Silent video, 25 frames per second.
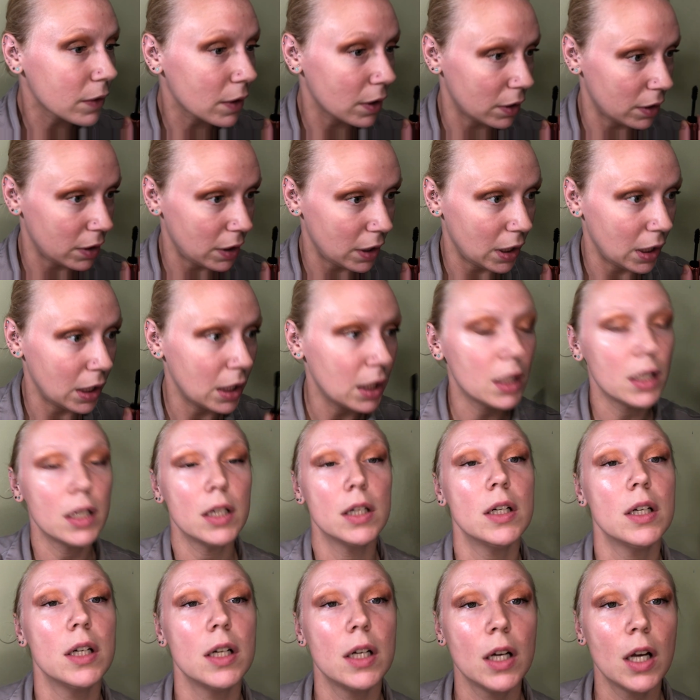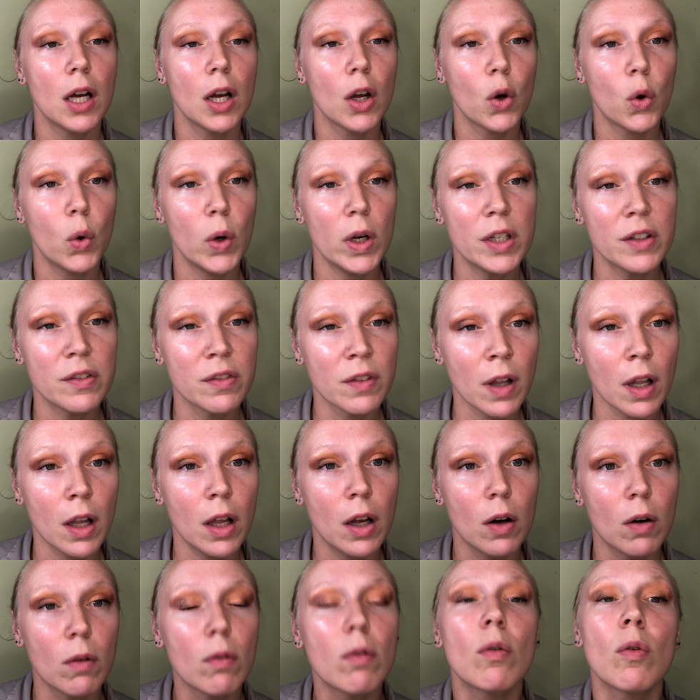the Queen of
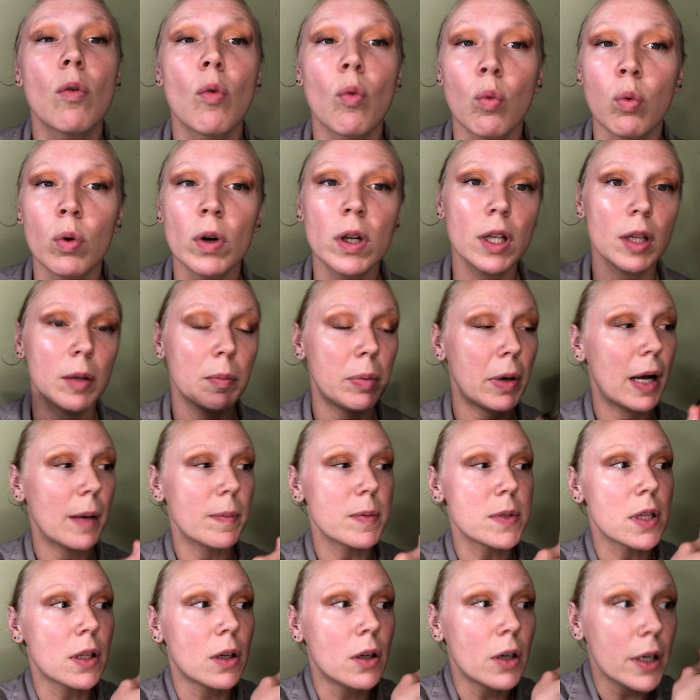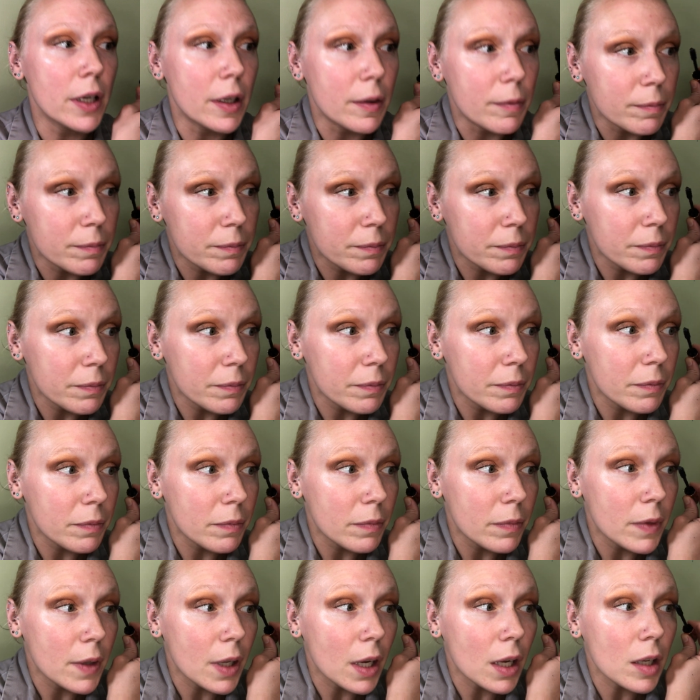Glow really pops the green.
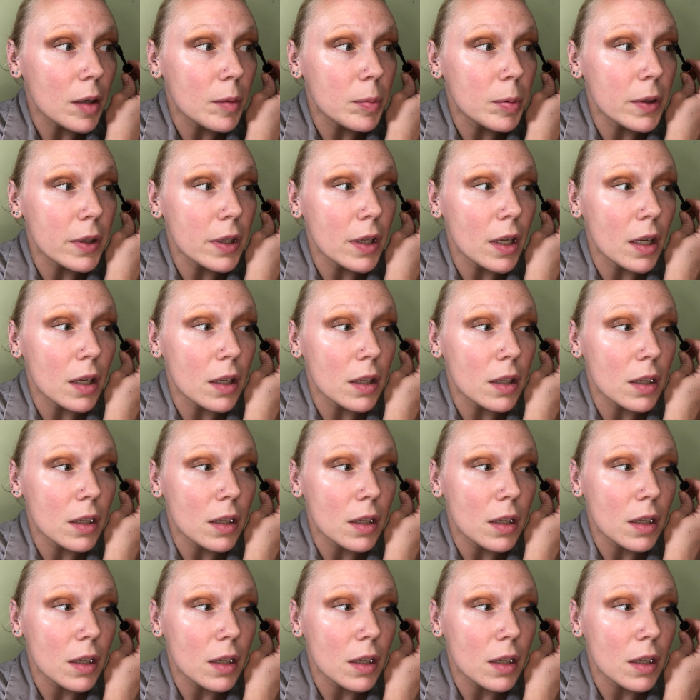I'm not gonna pretend.